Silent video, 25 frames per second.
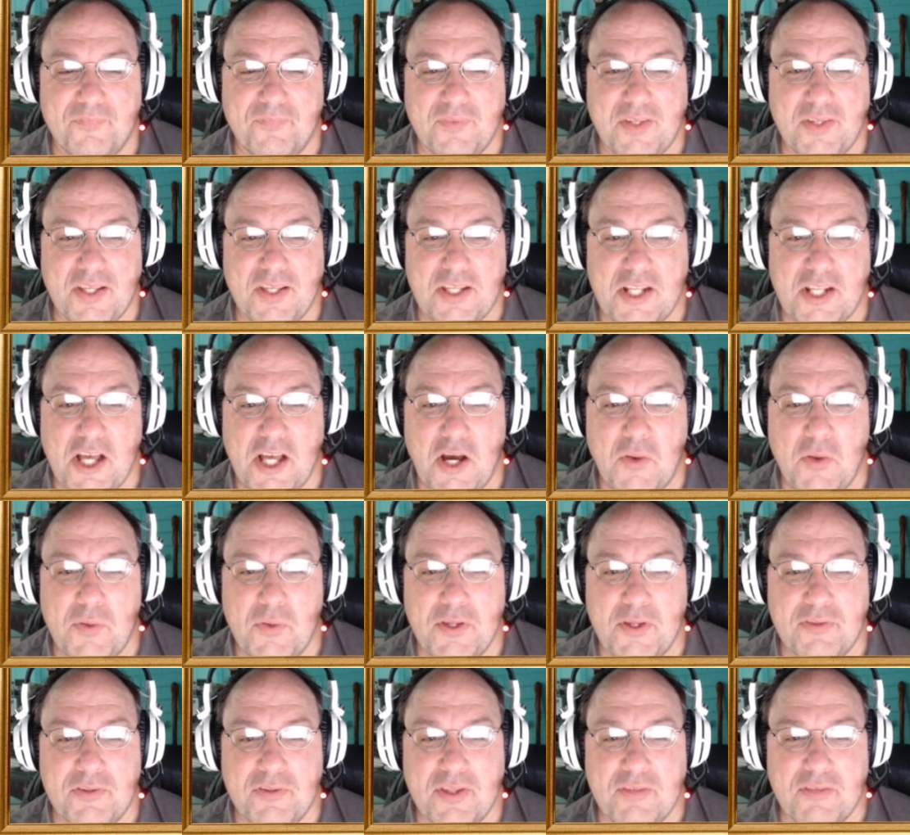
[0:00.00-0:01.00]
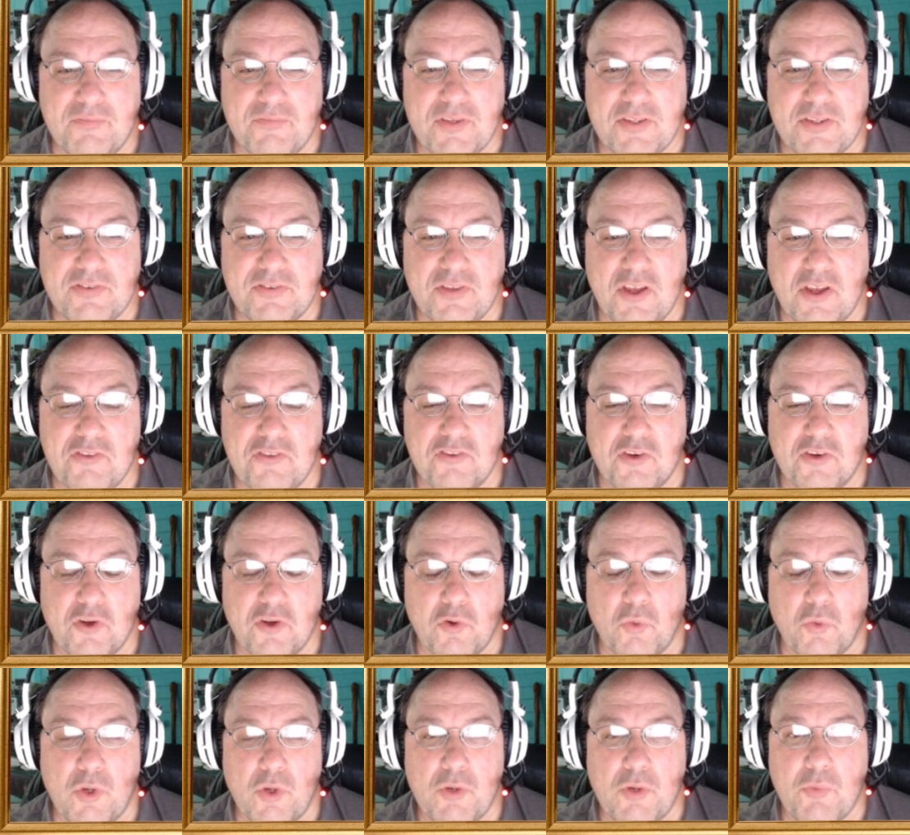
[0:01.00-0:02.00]
you know, and if he doesn't
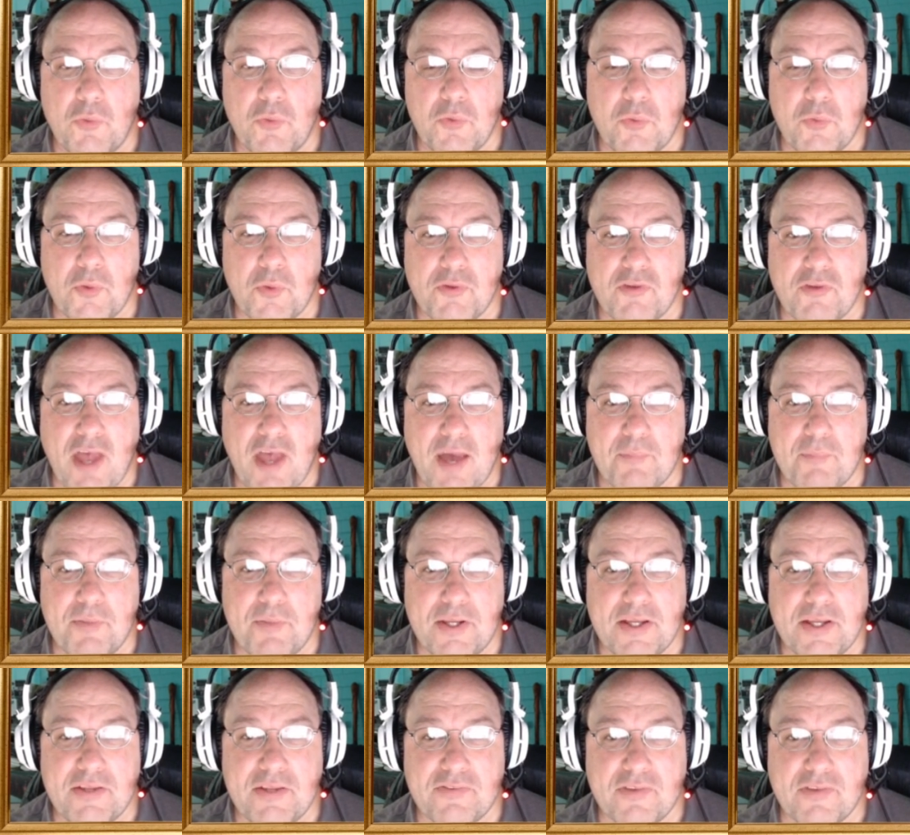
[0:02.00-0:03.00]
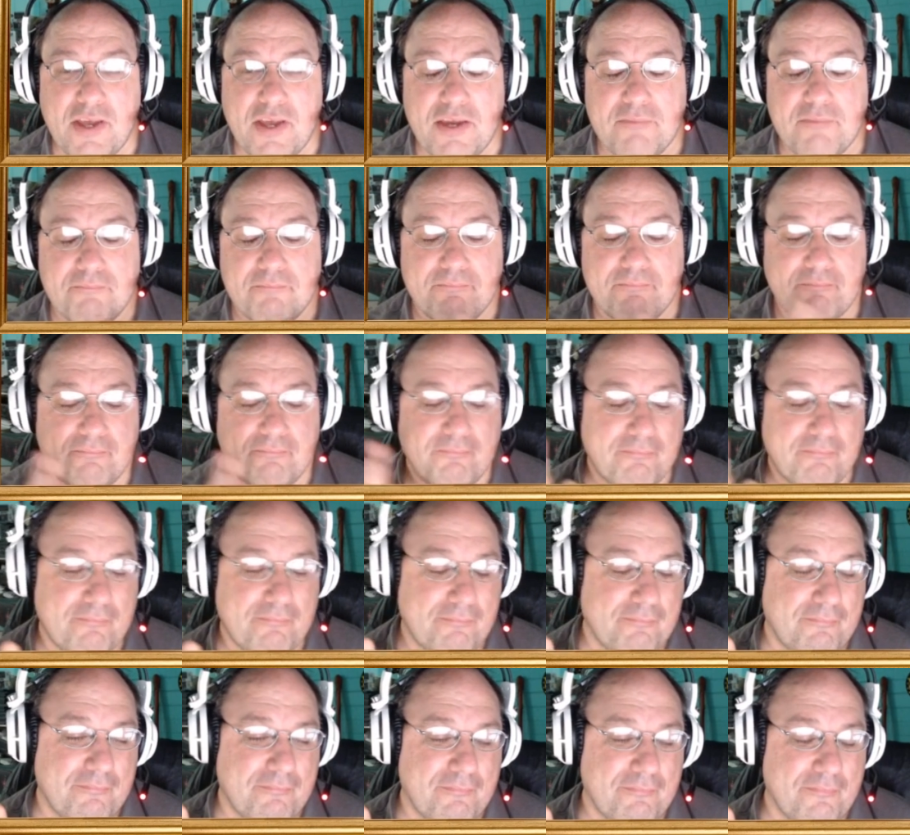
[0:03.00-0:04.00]
agree with what's happening, it's like,
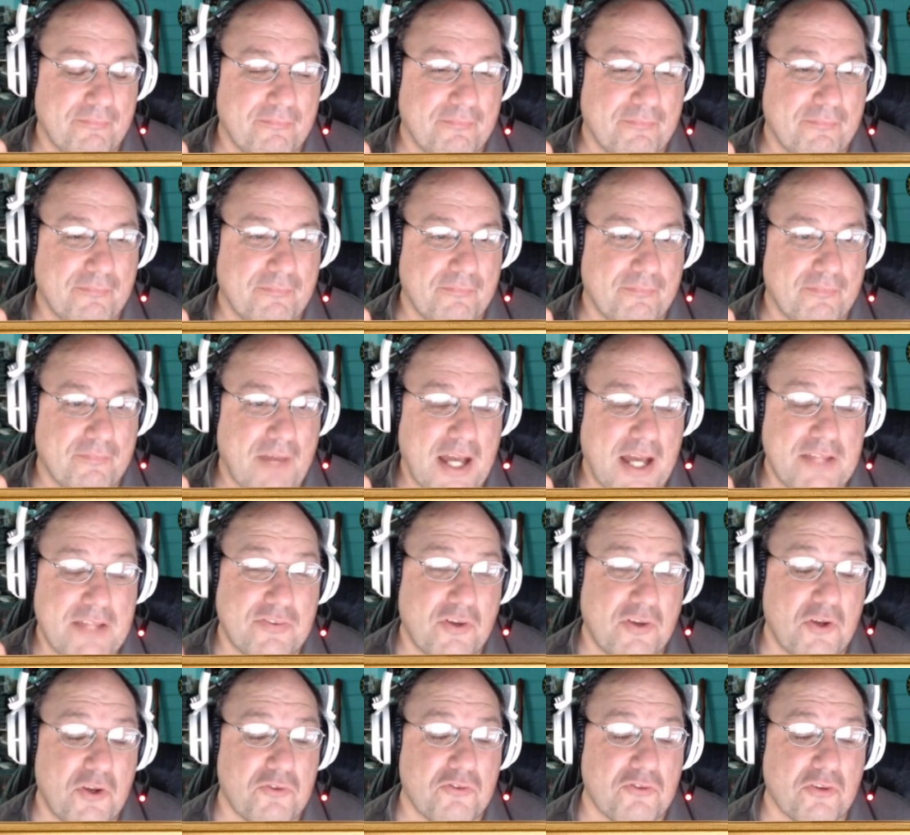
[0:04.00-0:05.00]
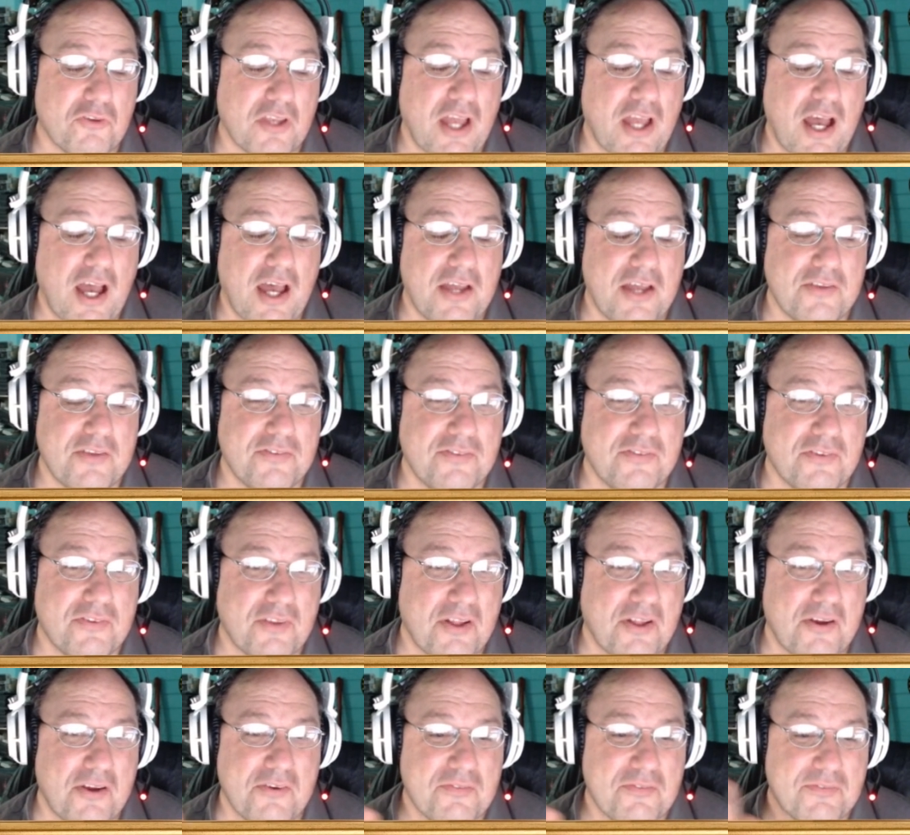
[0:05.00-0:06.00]
I told you guys, you
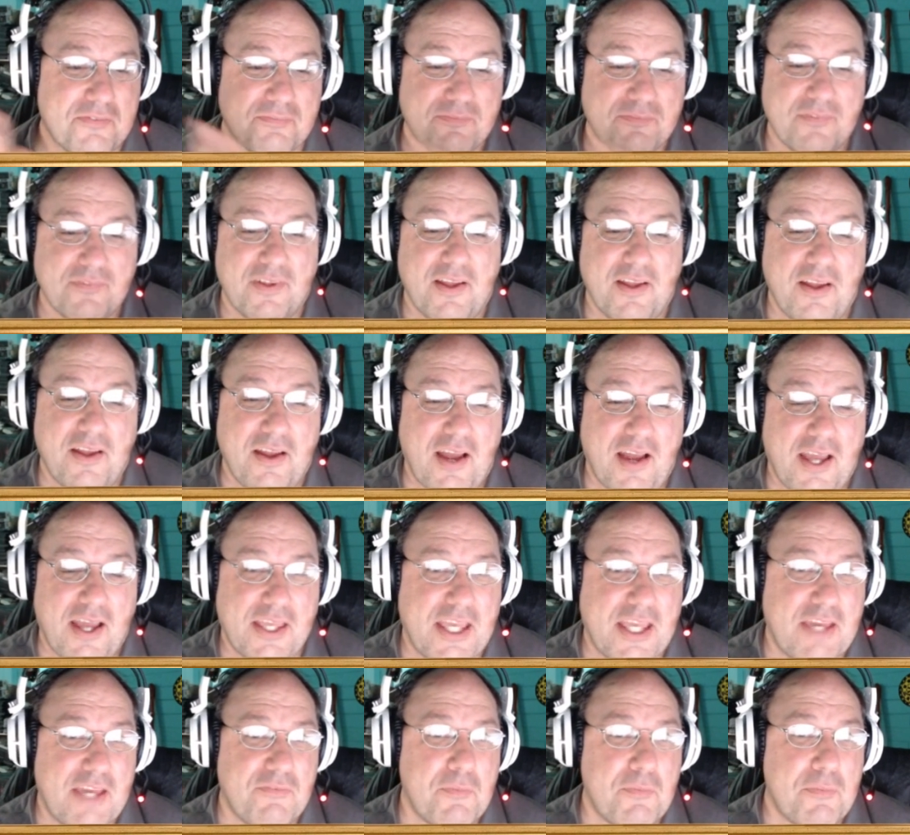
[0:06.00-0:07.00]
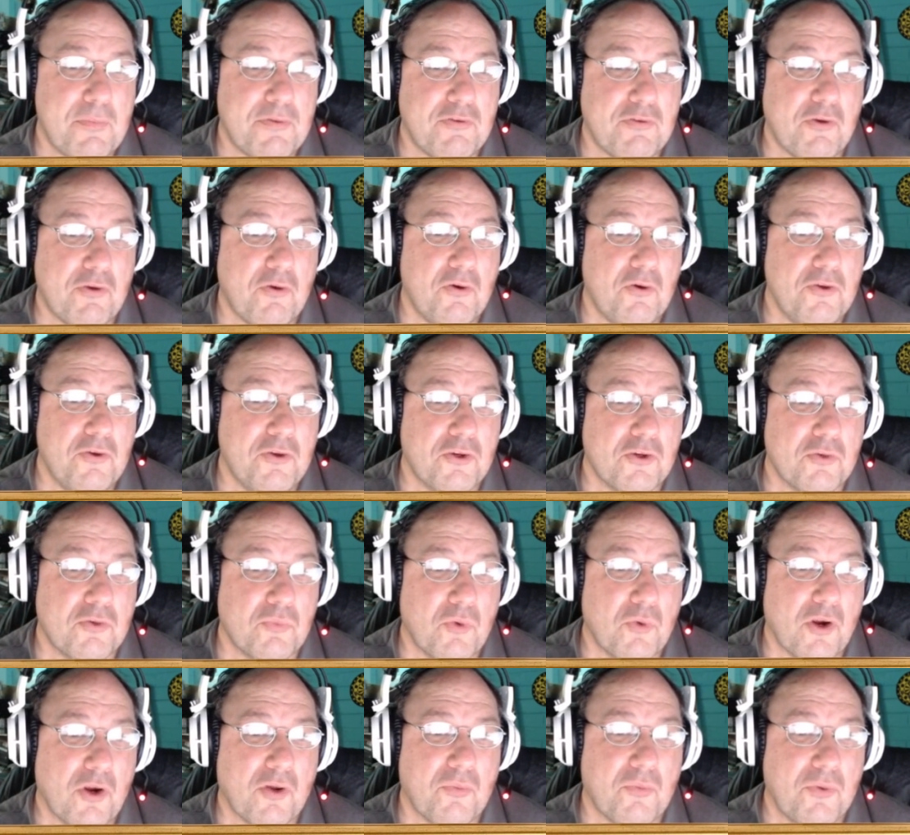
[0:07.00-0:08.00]
know, I gave you material you could
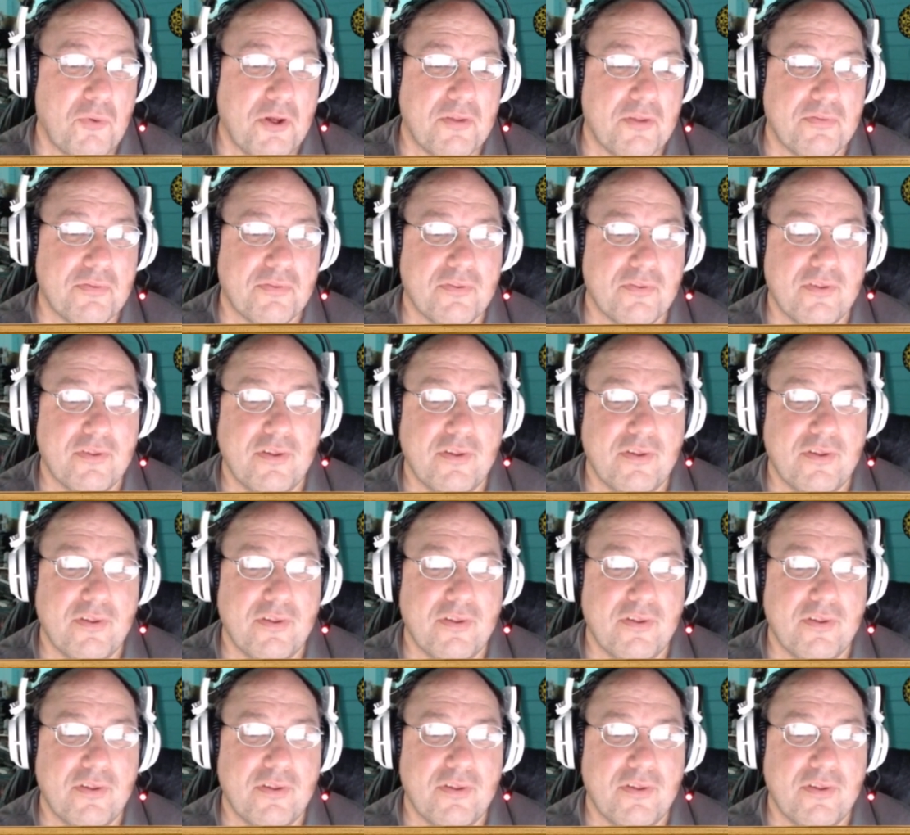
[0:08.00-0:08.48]
work with.